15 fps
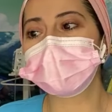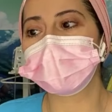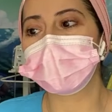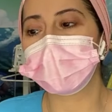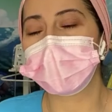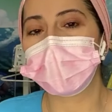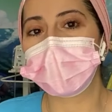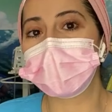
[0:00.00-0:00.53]

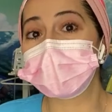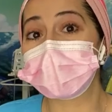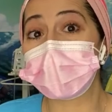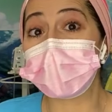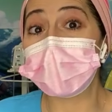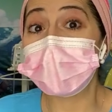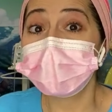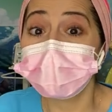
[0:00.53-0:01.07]
is an
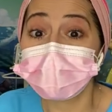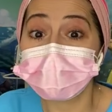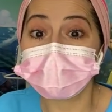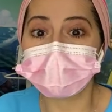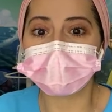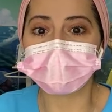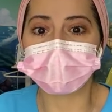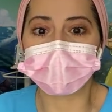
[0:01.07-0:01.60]

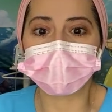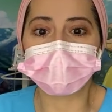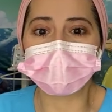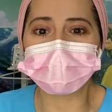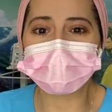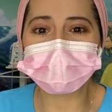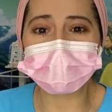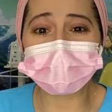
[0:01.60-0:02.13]
adult
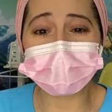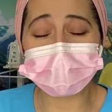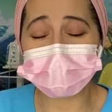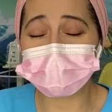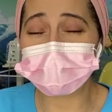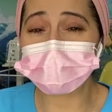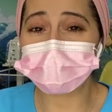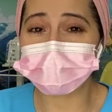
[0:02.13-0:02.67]
environment, the
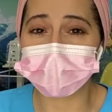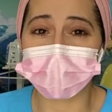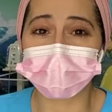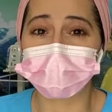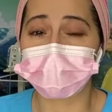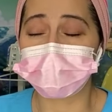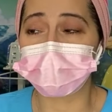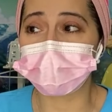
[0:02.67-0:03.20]
kid is
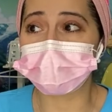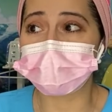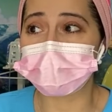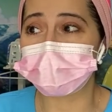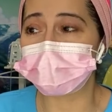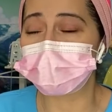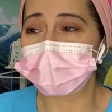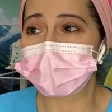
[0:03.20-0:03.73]
not going
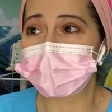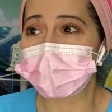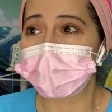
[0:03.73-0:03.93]
to,